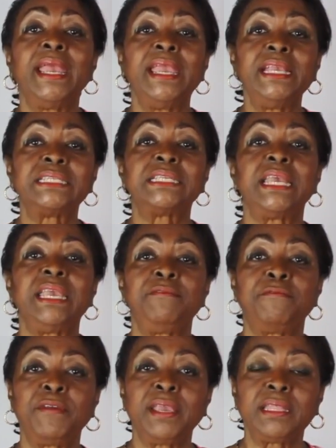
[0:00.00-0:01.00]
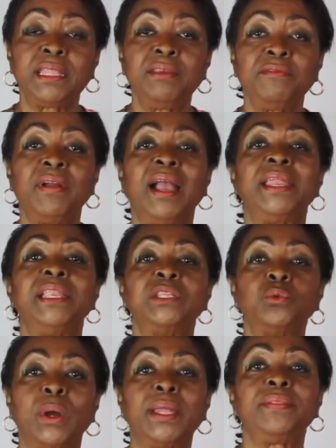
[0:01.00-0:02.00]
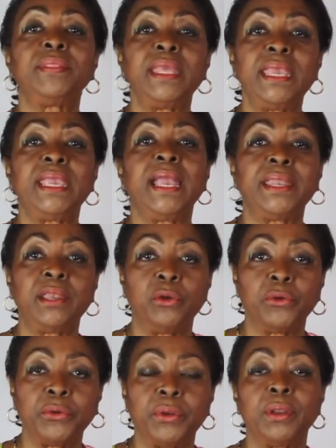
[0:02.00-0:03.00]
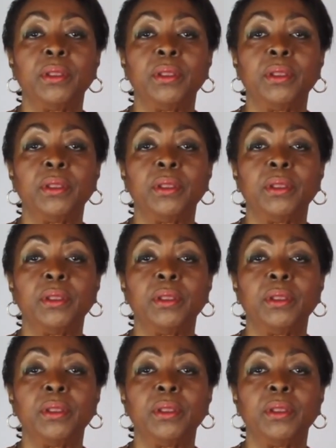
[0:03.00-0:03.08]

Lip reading: is effective and is what they can learn.